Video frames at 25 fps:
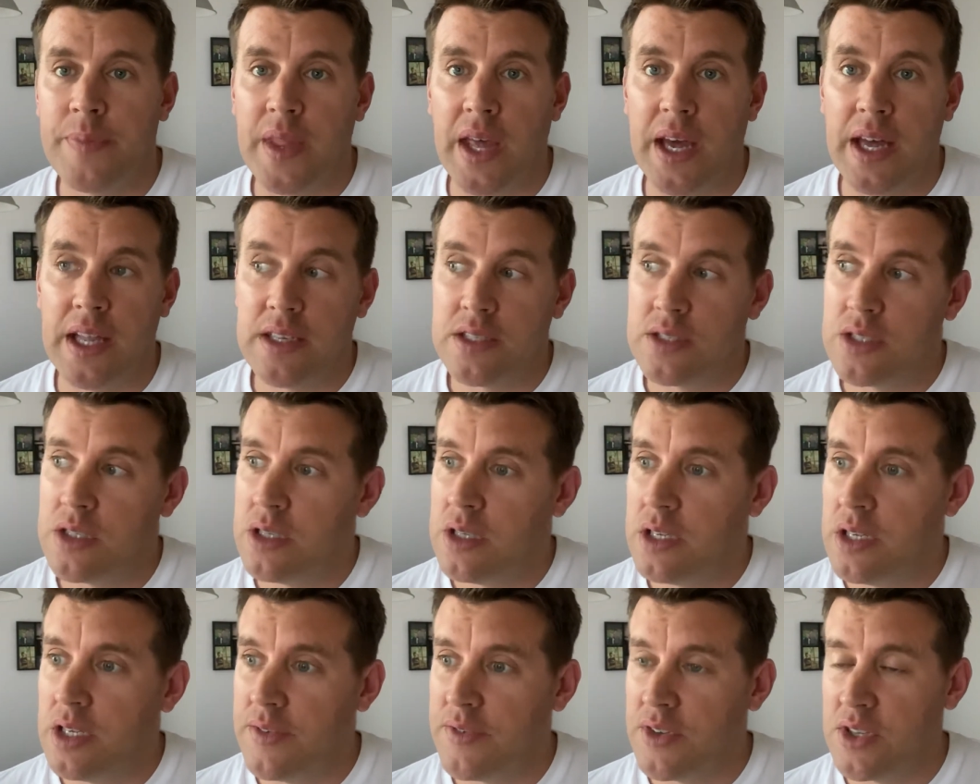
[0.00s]
And
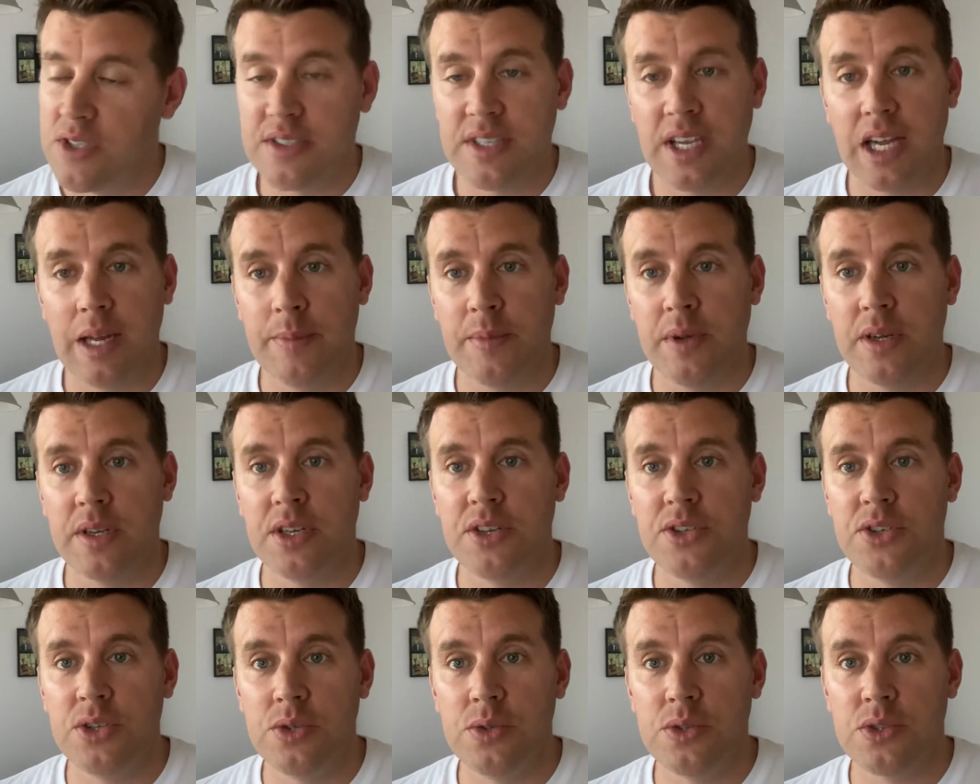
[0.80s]
if I say I'm going to
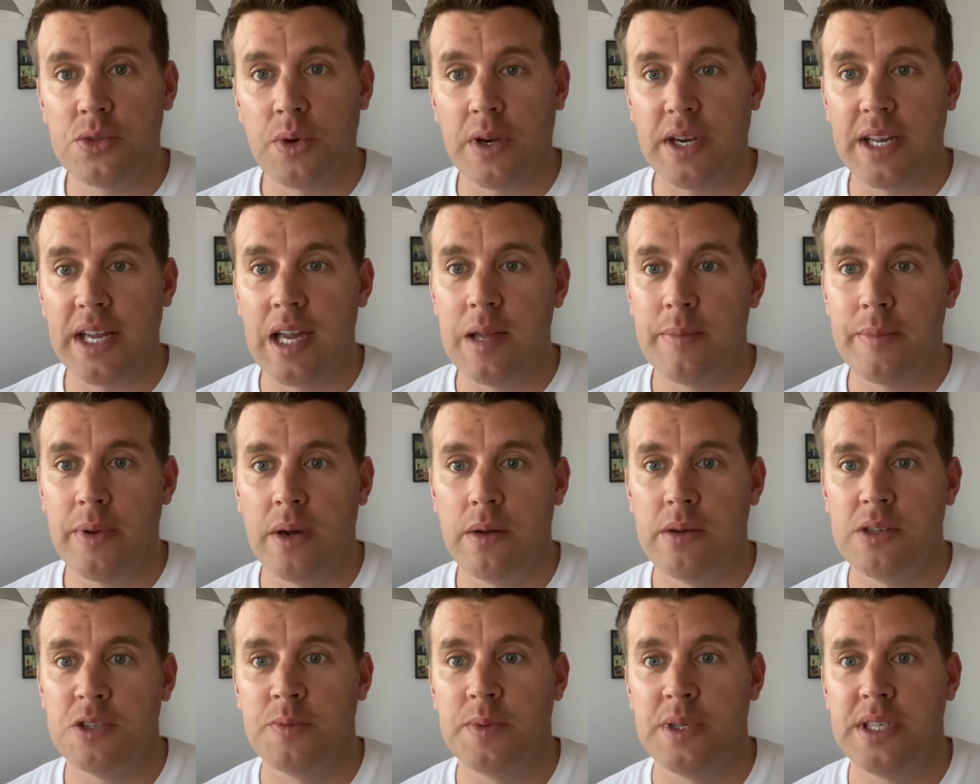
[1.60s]
do 28
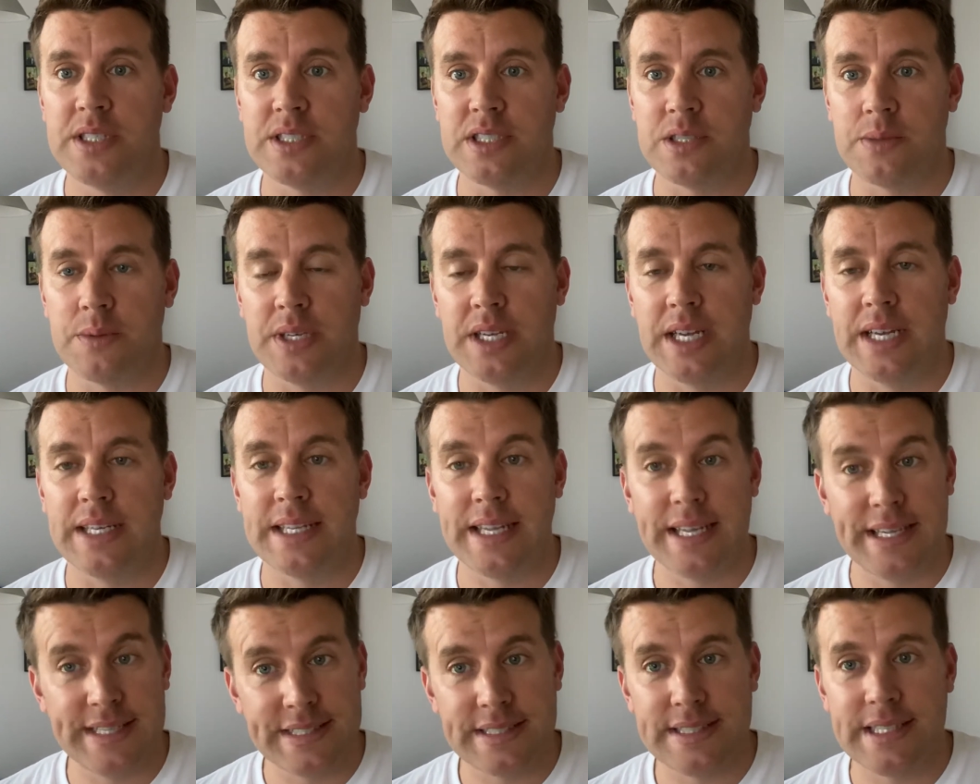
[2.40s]
Polish beers in 28
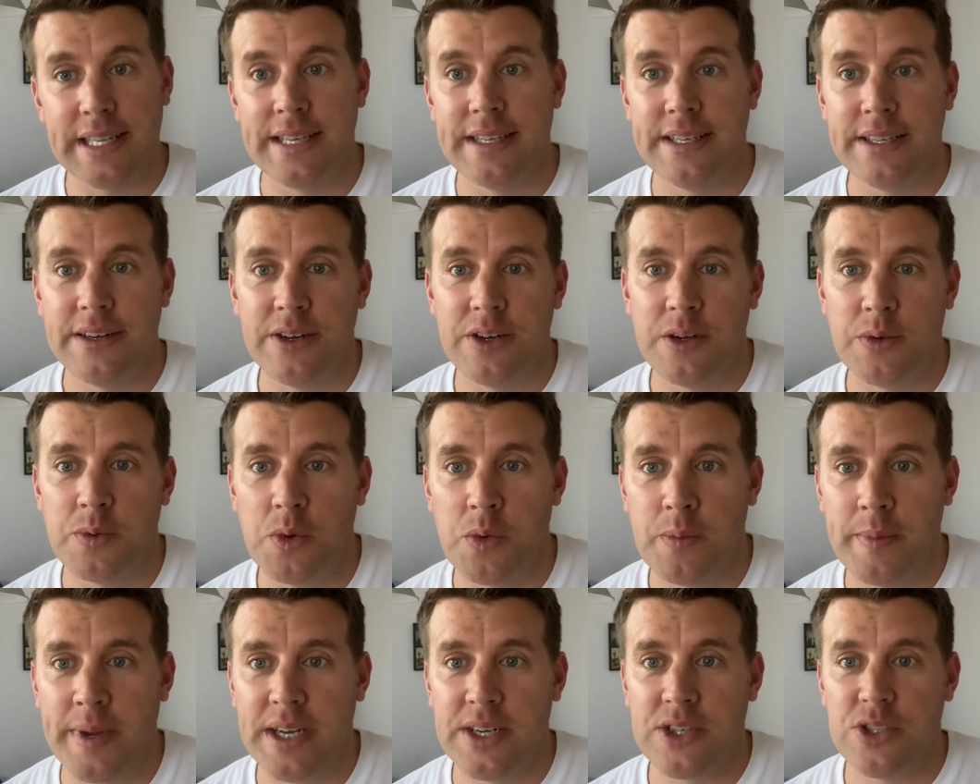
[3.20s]
days, then I will
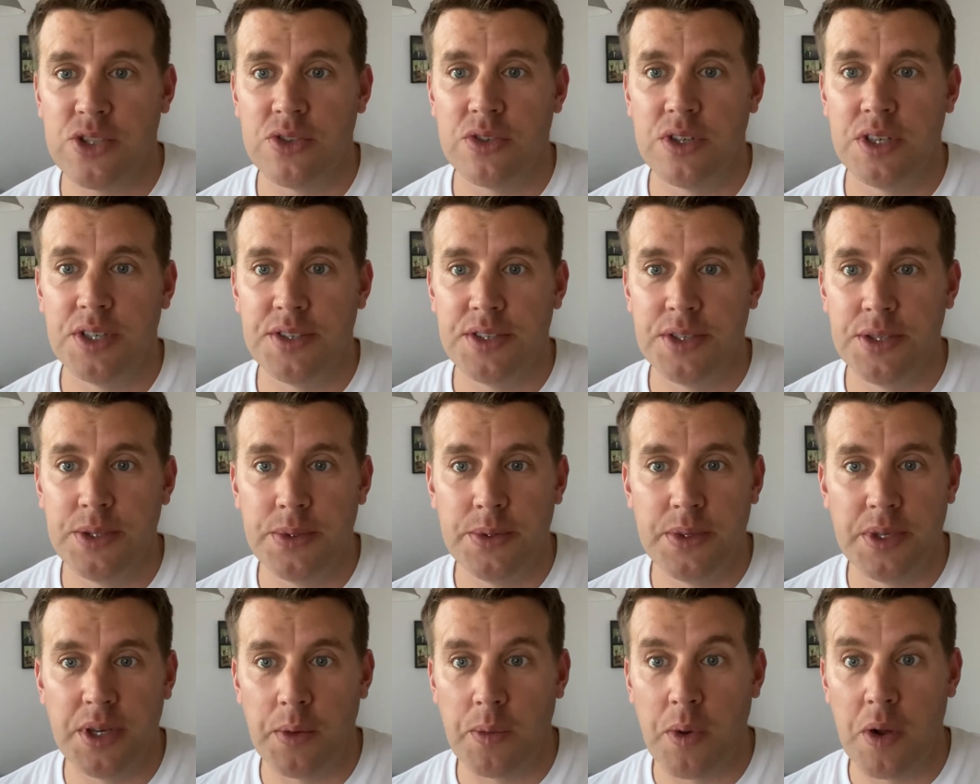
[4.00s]
make sure I do,
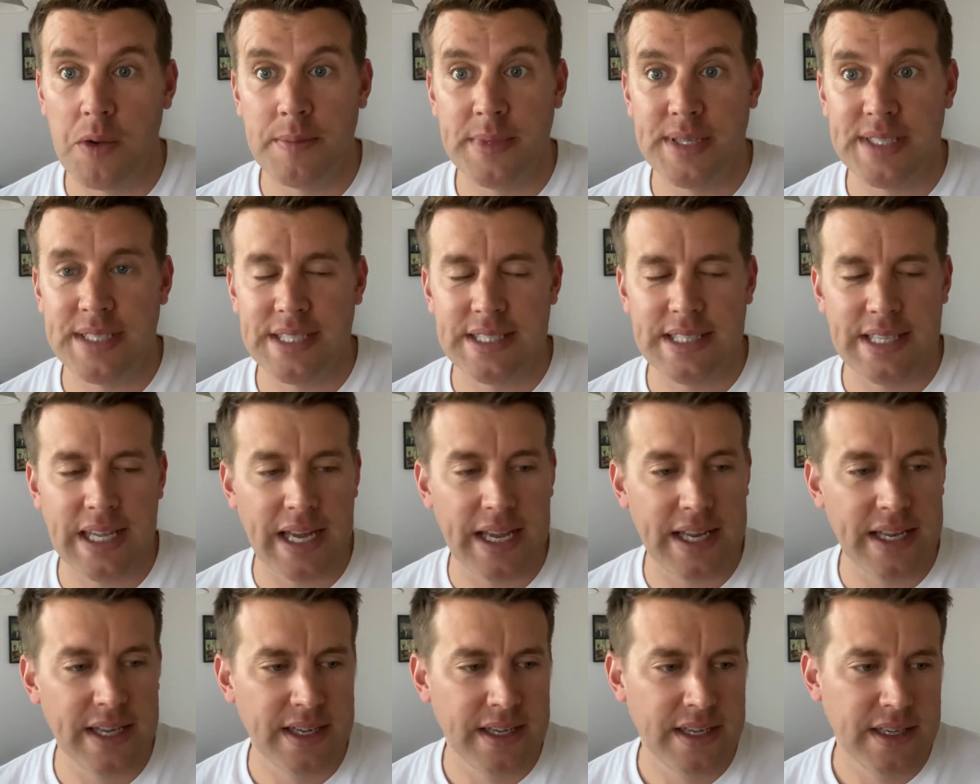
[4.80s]
and I won't miss a
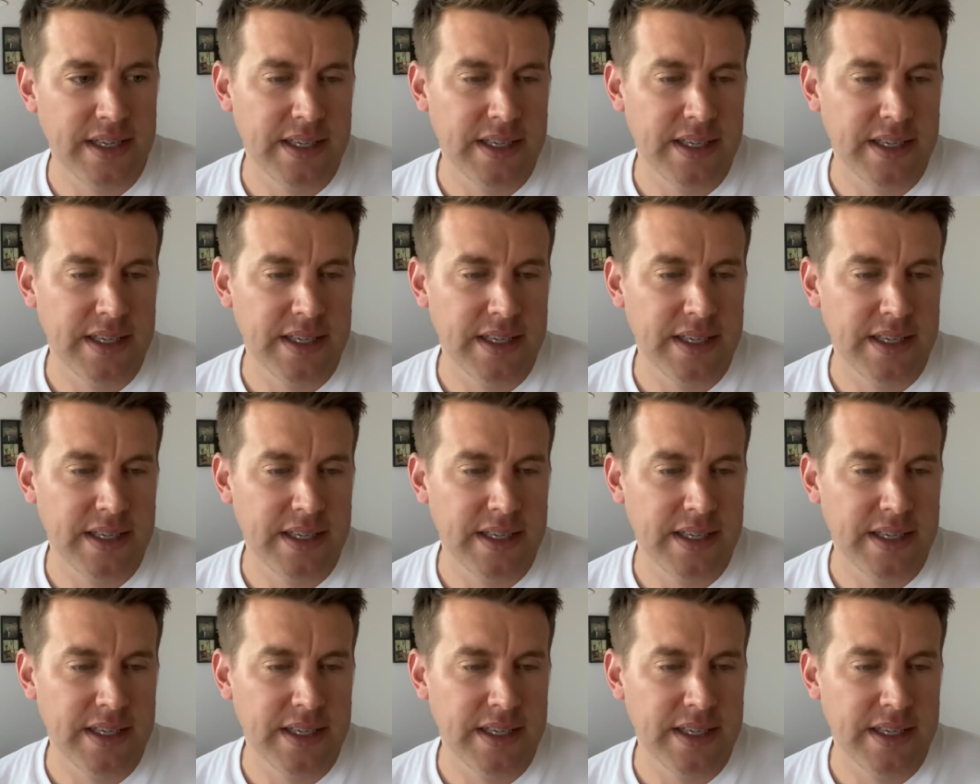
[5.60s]
day.